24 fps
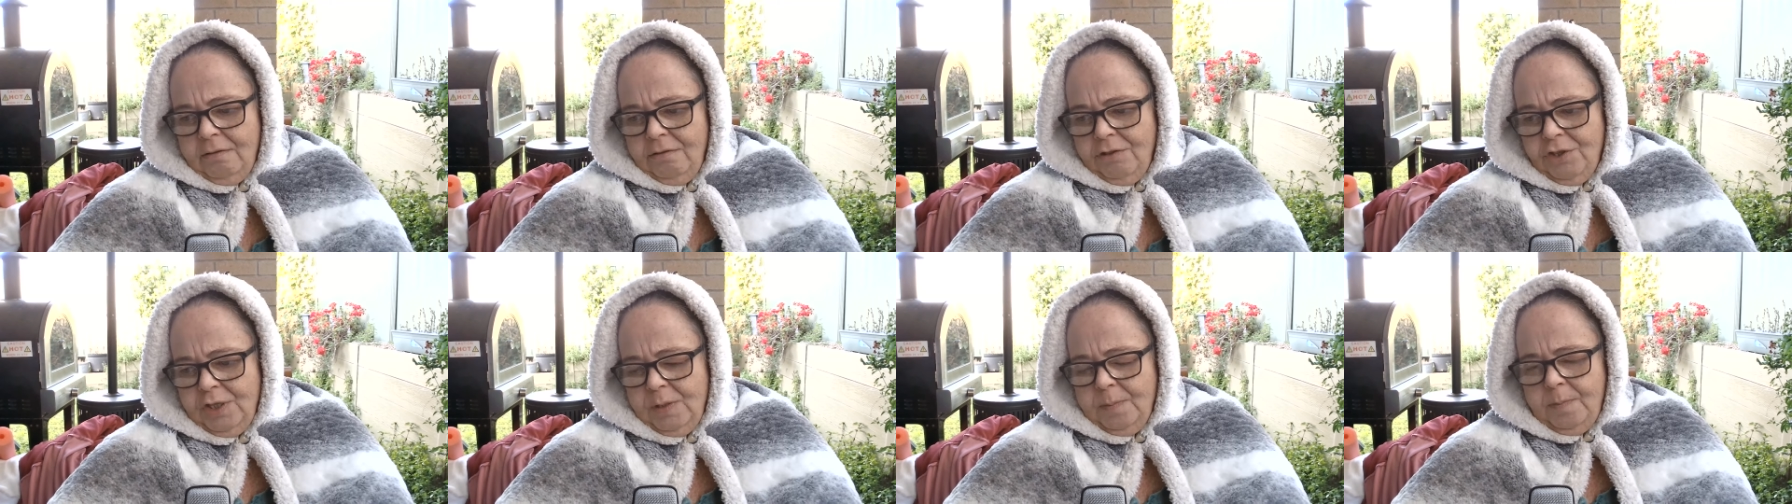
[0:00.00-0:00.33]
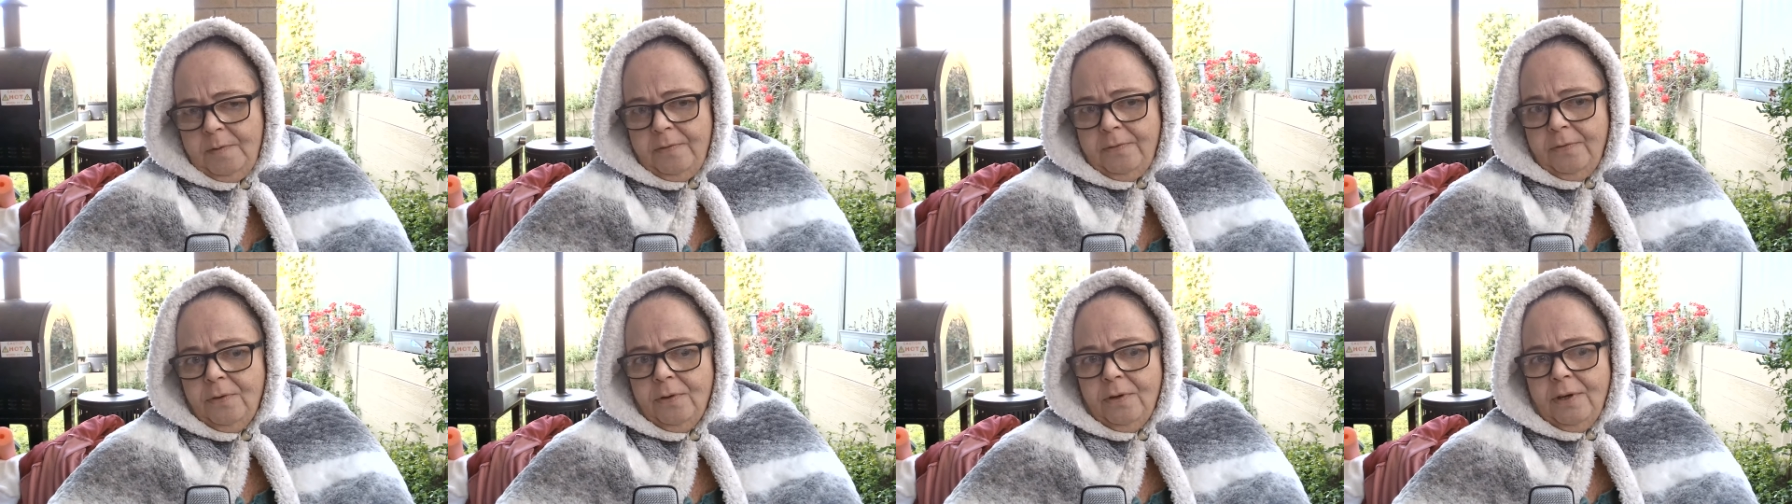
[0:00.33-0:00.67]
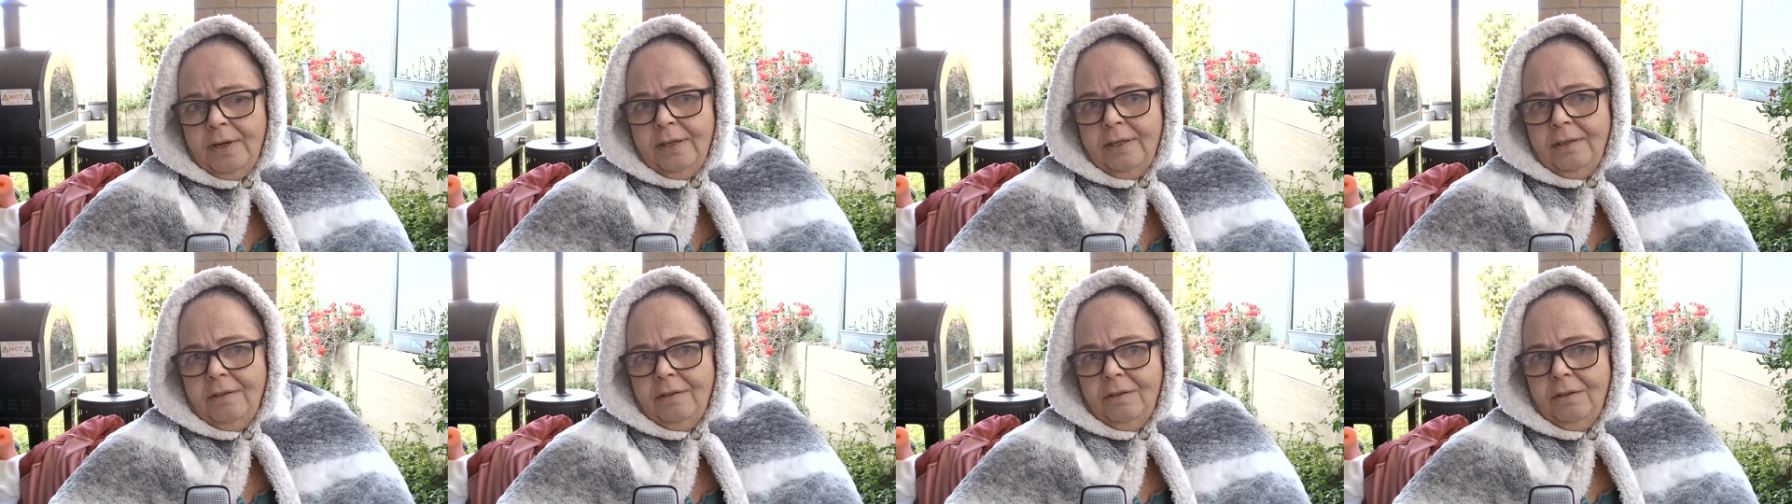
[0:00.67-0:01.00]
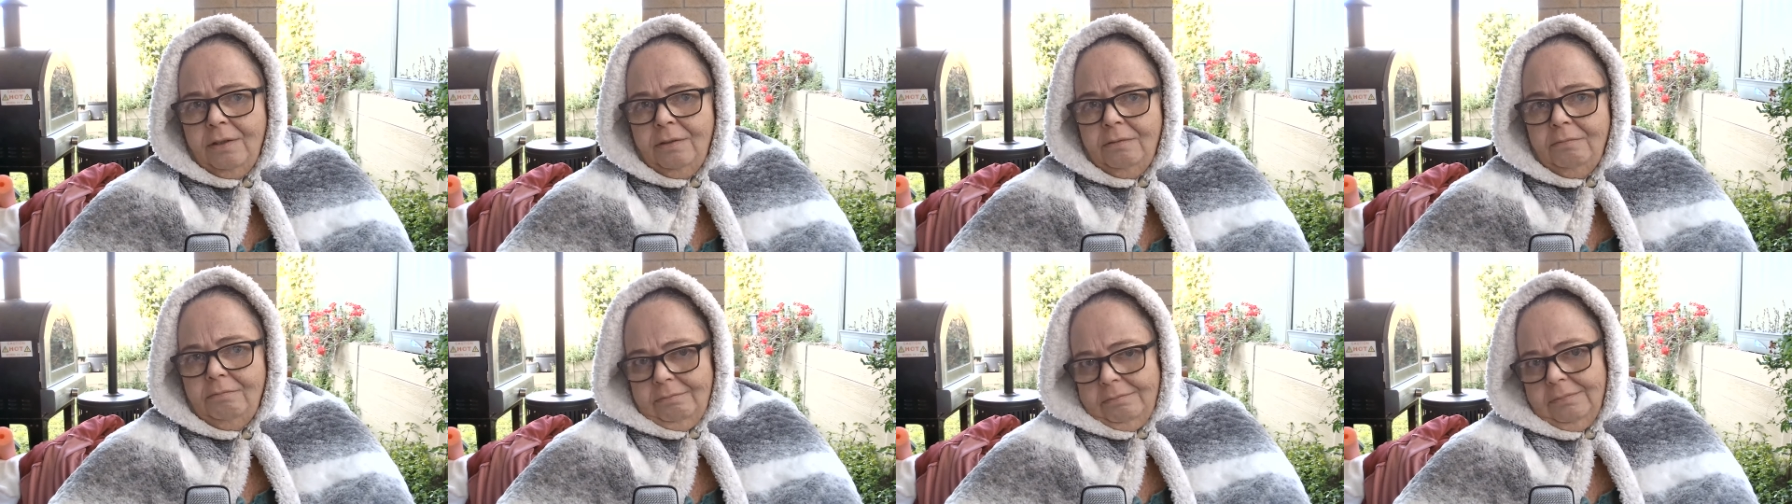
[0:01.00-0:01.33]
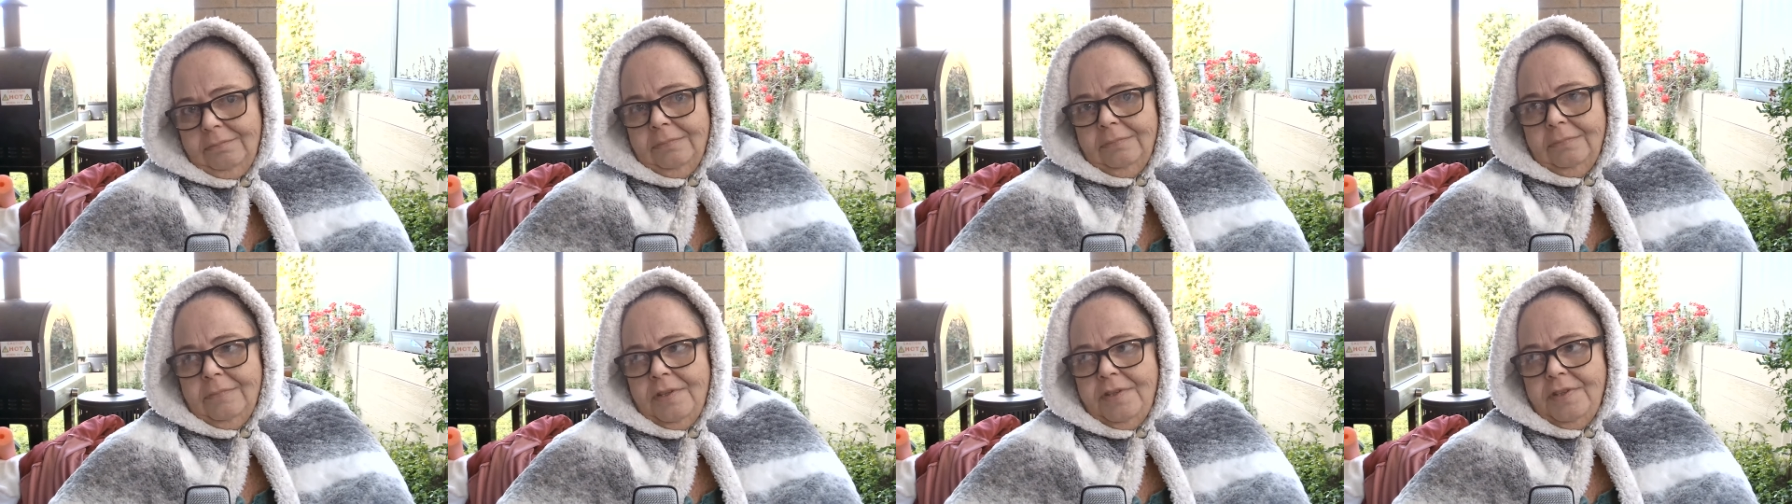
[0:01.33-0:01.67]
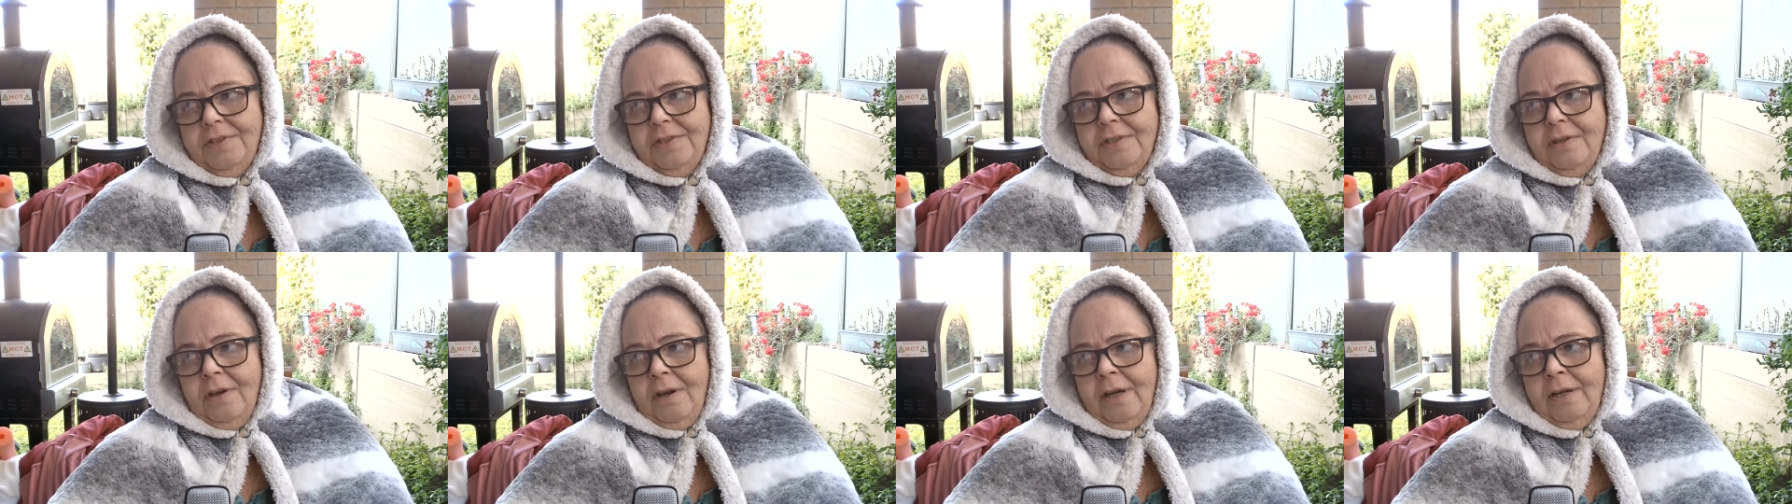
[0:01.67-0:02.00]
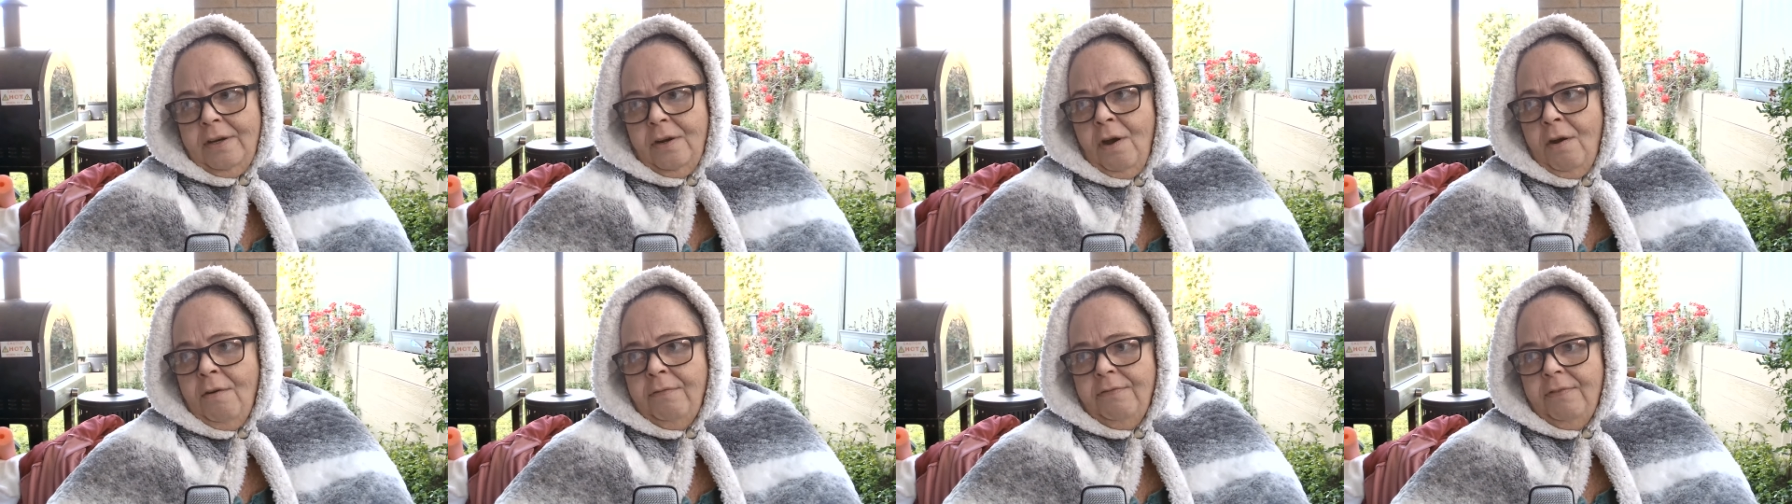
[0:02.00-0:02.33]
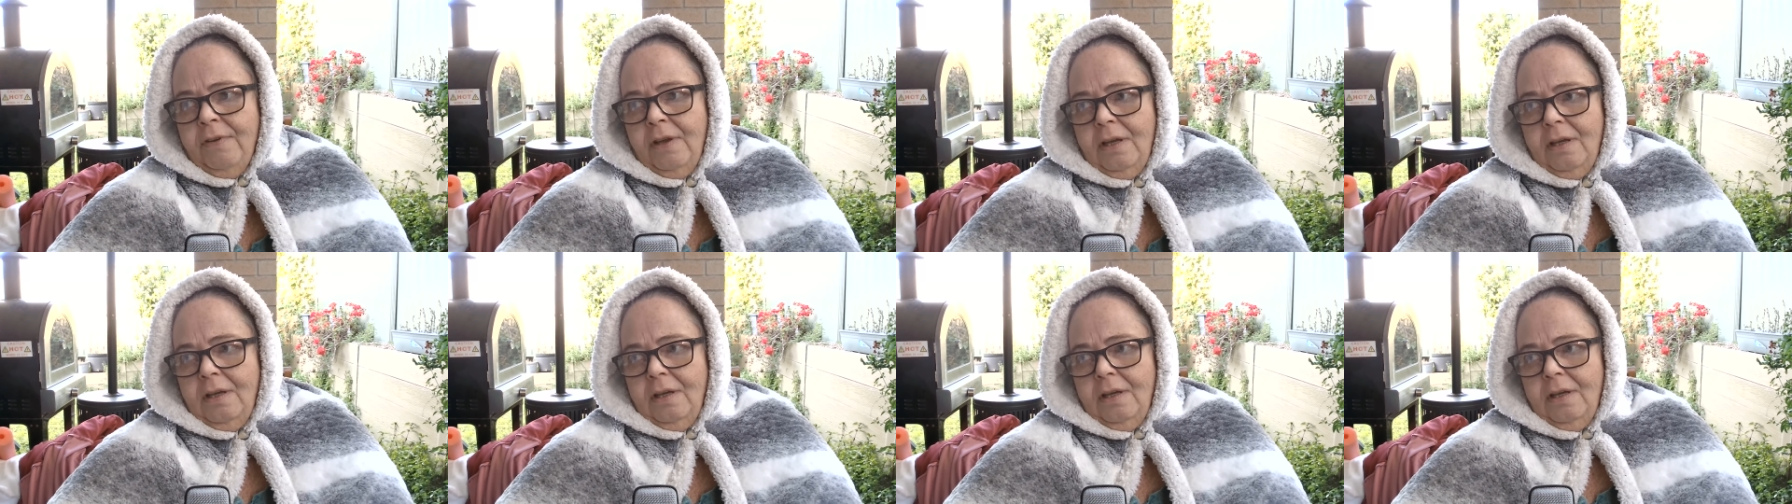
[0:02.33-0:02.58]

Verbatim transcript: just before I sign off.